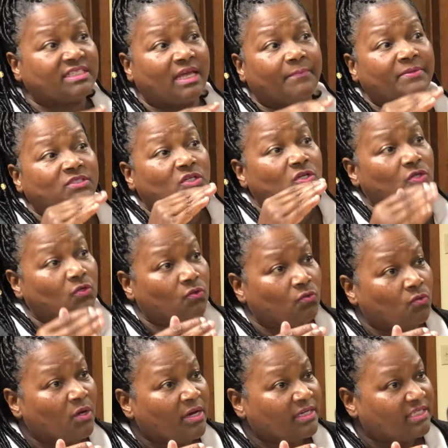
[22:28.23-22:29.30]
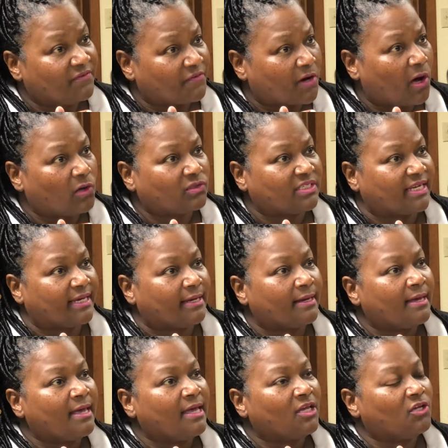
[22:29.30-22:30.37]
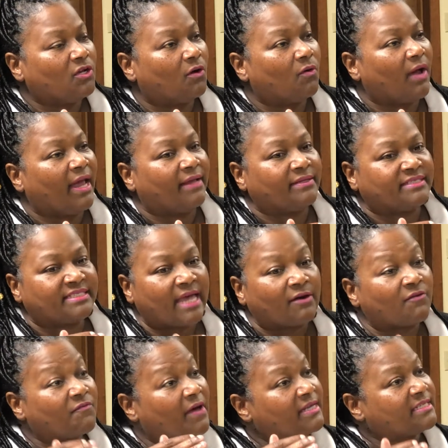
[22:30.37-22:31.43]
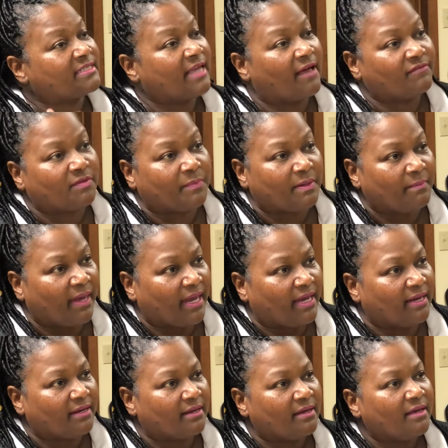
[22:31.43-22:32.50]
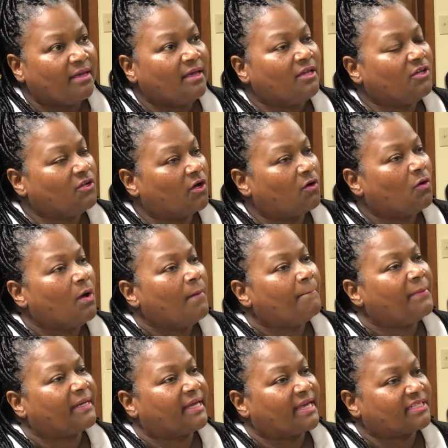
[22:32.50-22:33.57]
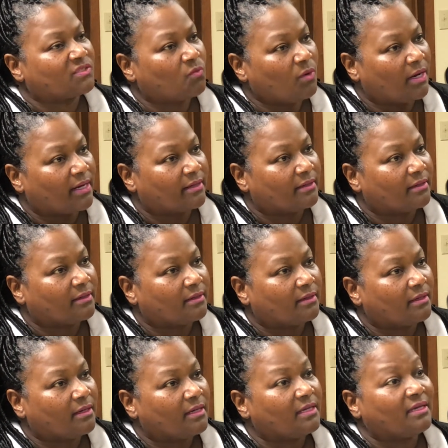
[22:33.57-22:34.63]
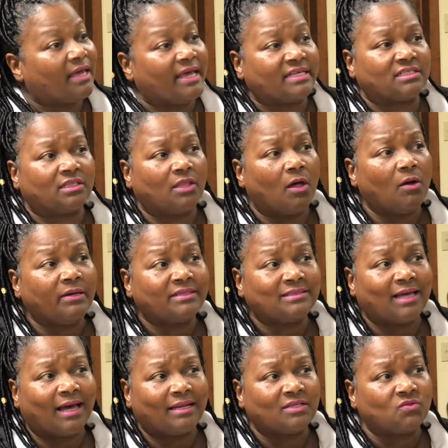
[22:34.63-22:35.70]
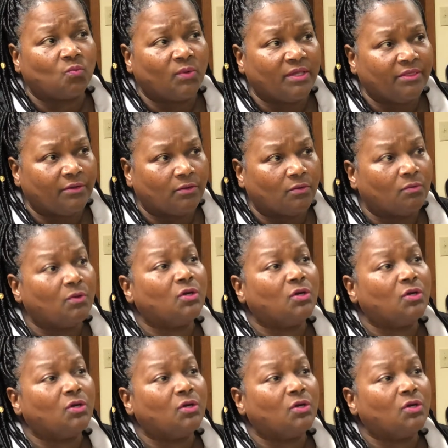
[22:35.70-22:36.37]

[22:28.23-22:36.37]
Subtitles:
step is a new difficulty. You know, and sacrifices have to be made. You know, but guess what? As long as God is with you,